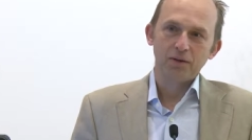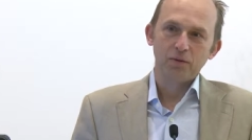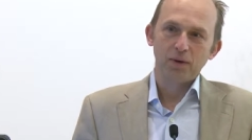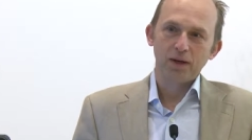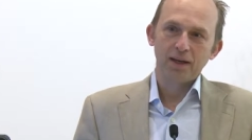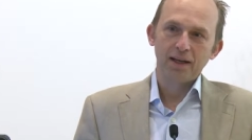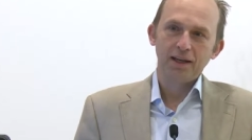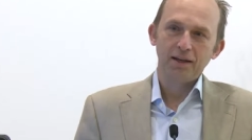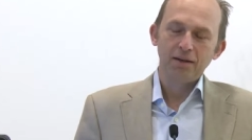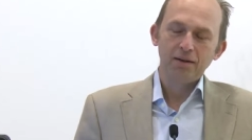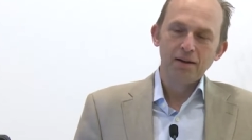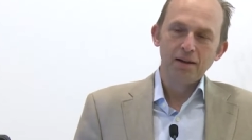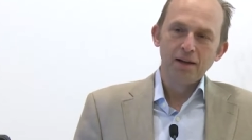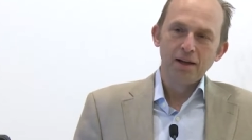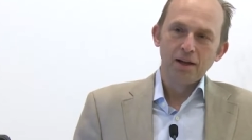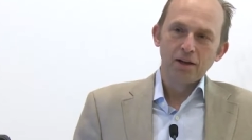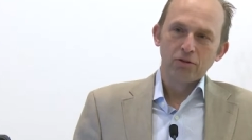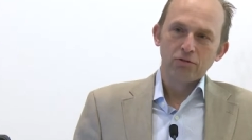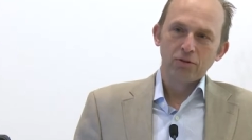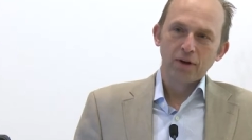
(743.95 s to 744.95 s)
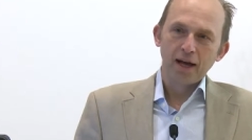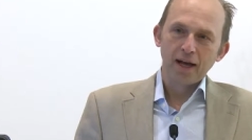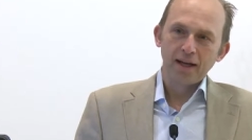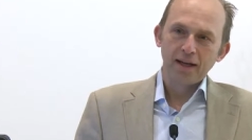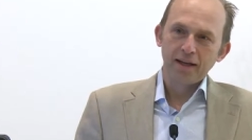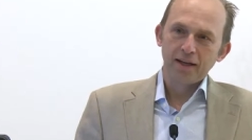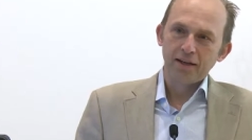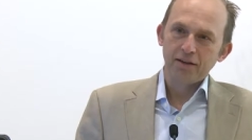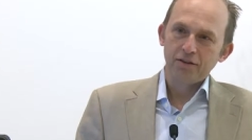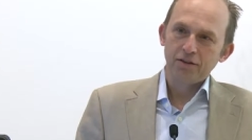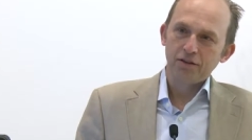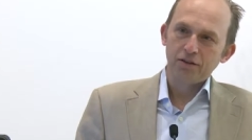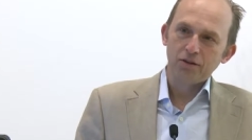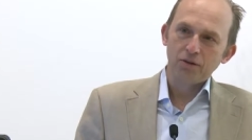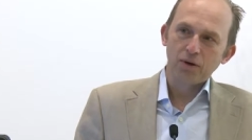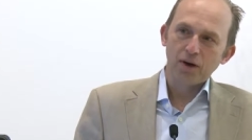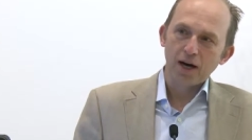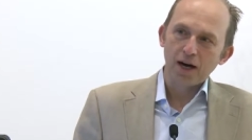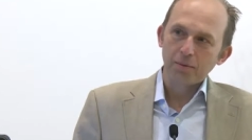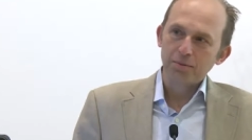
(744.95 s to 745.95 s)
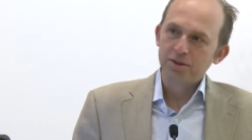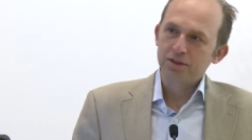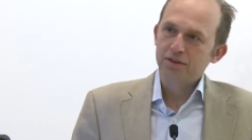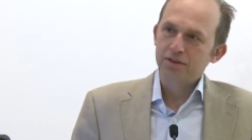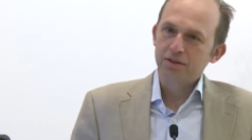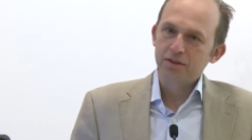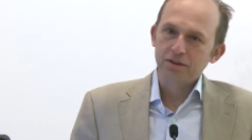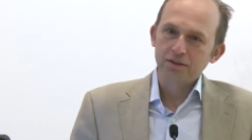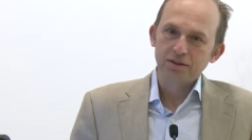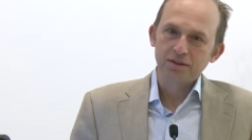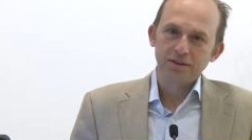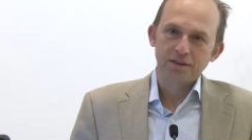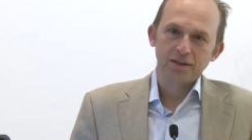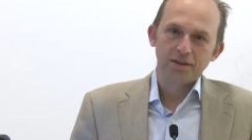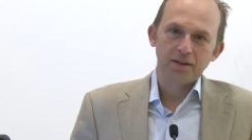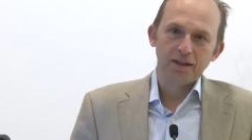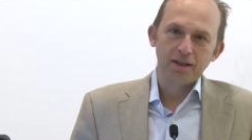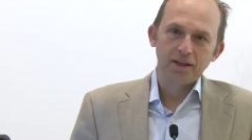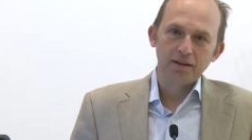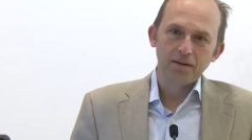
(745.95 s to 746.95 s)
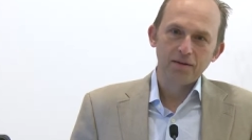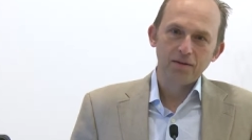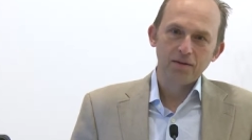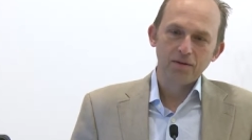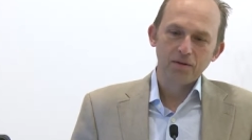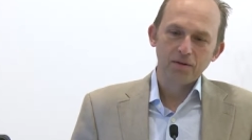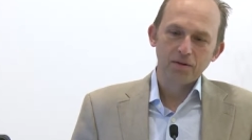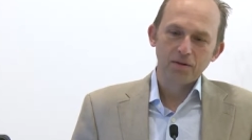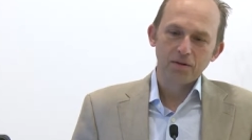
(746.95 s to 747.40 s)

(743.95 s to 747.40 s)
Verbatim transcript: When he ran into obstacles in, in